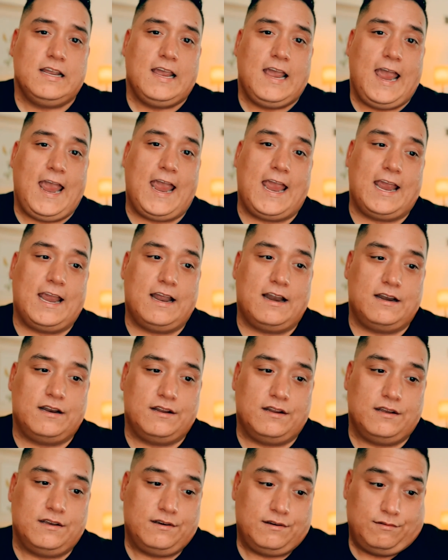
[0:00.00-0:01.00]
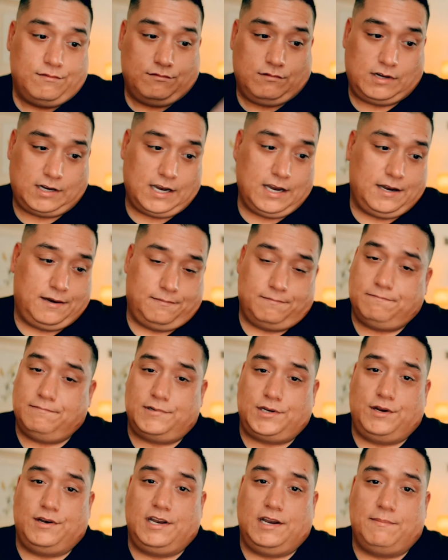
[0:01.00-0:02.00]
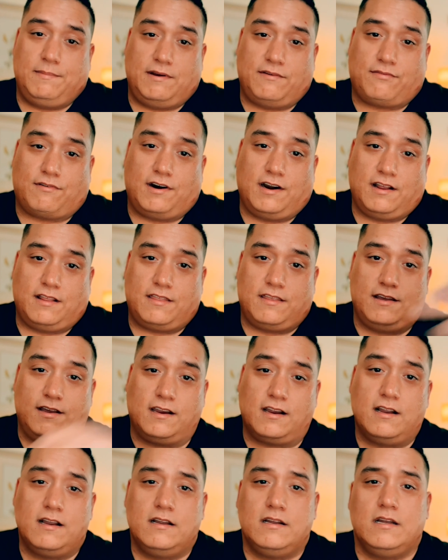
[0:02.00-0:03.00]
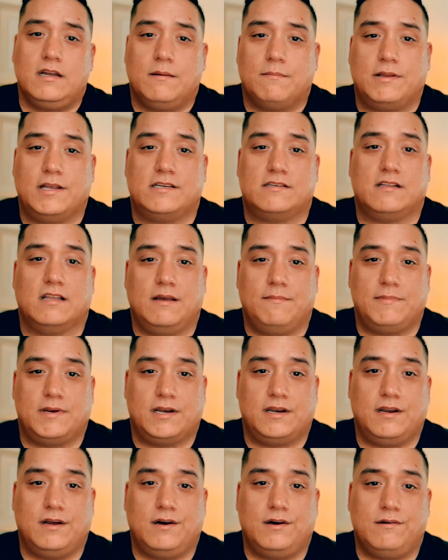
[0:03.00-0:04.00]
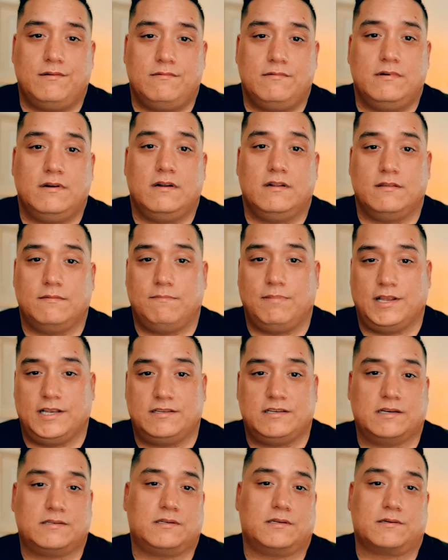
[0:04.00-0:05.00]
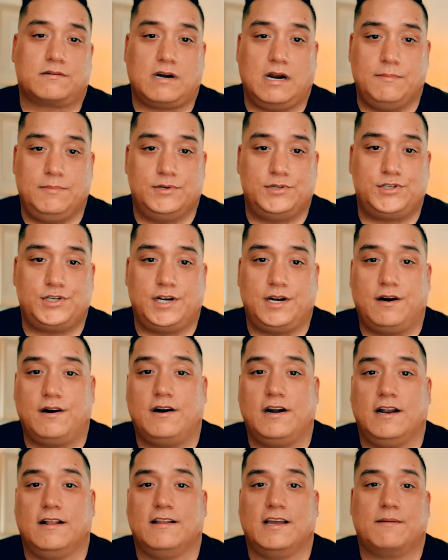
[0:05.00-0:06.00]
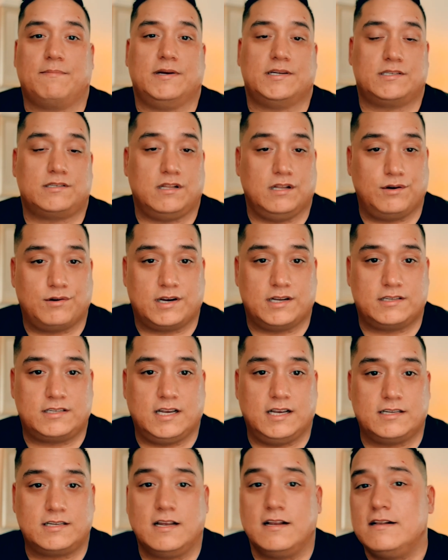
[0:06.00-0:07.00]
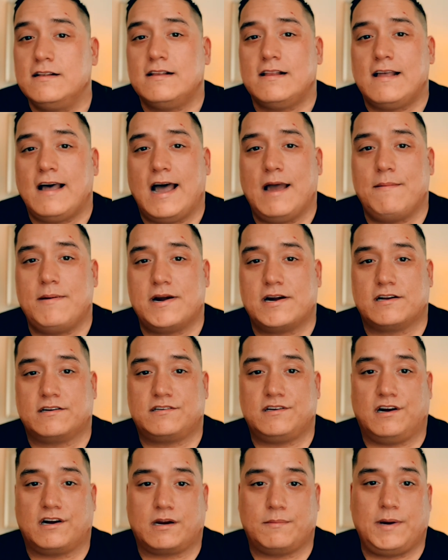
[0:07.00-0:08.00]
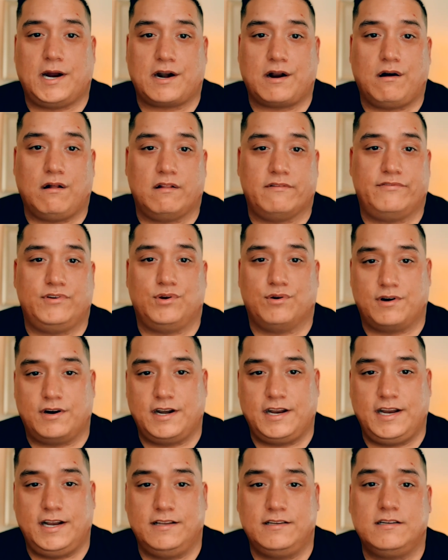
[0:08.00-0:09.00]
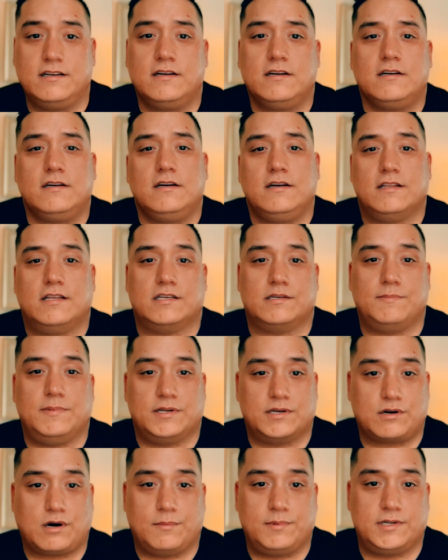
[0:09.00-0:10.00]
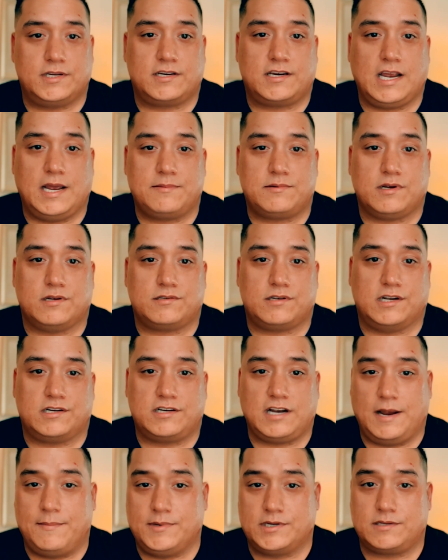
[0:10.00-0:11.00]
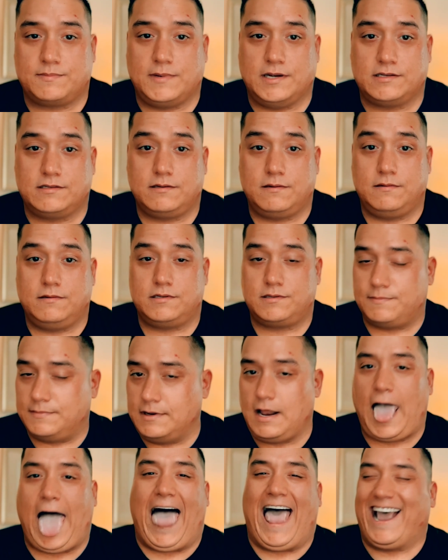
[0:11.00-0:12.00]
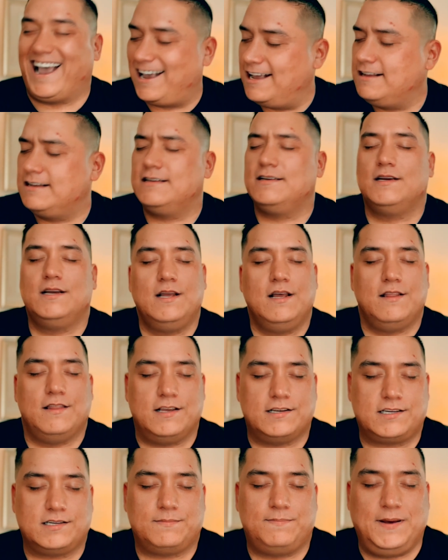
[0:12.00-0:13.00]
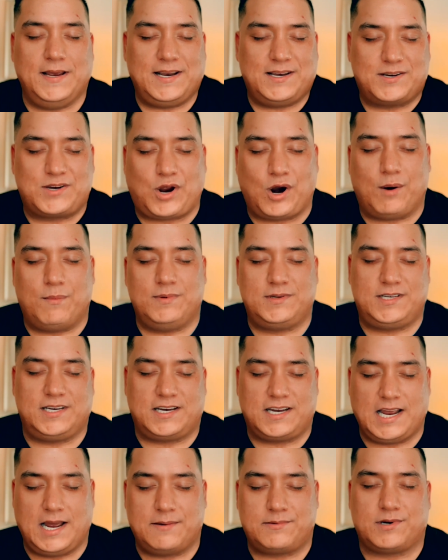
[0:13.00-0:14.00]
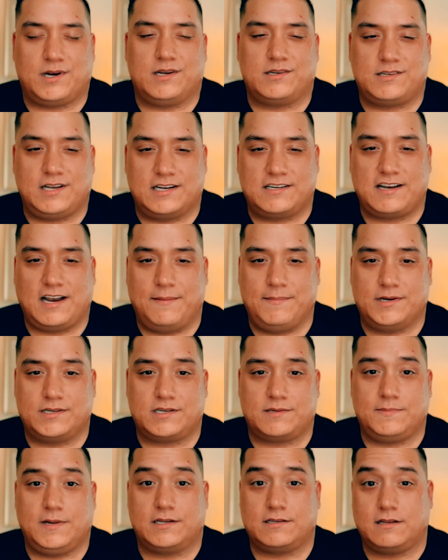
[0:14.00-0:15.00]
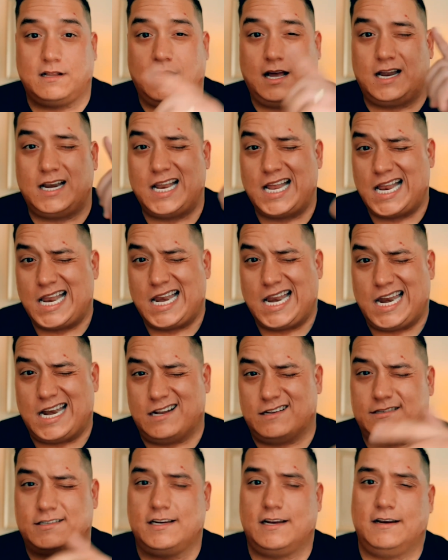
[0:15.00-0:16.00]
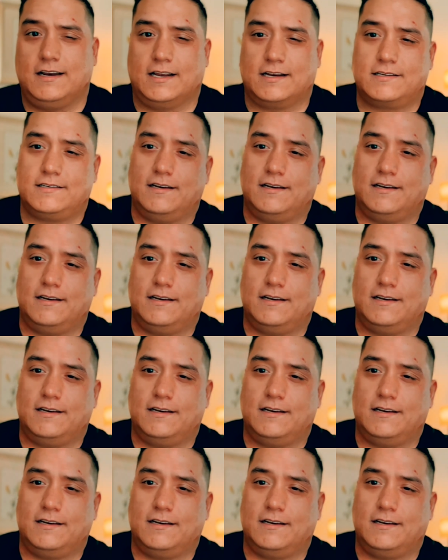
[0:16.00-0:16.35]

and well, again, you need me for anything, please let me know. Please like, subscribe, and share. And like my slogan says, I'm here to talk about all of your needs. This has been Coburn C. Capshaw slash Emma Smiles... ah. This has been Coburn C. Capshaw slash Emma Smiles A Lot. And I'll see you next